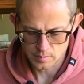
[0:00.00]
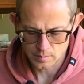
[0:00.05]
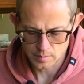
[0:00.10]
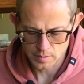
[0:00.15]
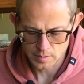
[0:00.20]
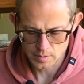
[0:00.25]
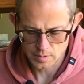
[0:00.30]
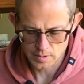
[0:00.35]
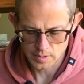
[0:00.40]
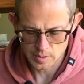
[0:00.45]

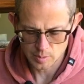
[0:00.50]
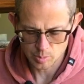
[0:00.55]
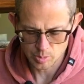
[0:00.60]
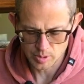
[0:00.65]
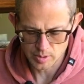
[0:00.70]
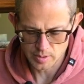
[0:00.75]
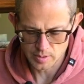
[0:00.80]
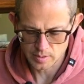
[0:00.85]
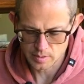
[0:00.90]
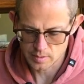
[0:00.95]
Oh, I did put
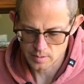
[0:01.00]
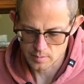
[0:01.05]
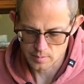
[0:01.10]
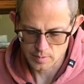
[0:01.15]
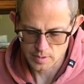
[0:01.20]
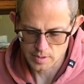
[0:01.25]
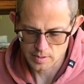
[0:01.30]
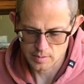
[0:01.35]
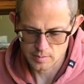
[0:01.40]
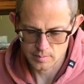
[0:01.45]
it in there.
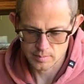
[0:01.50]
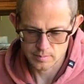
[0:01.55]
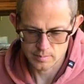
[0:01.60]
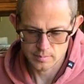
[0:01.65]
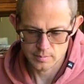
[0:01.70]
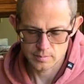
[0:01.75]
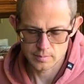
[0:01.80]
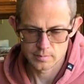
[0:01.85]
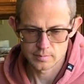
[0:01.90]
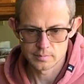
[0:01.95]
Wow.
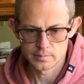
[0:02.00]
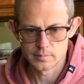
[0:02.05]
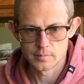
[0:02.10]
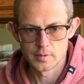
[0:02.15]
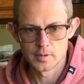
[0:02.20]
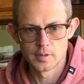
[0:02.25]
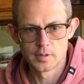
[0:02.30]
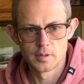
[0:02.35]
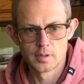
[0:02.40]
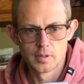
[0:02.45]

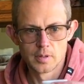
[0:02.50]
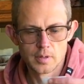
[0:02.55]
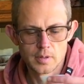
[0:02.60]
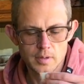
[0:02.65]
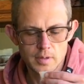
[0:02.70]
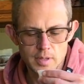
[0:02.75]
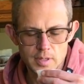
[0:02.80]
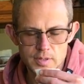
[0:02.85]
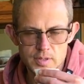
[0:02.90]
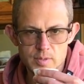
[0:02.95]
Got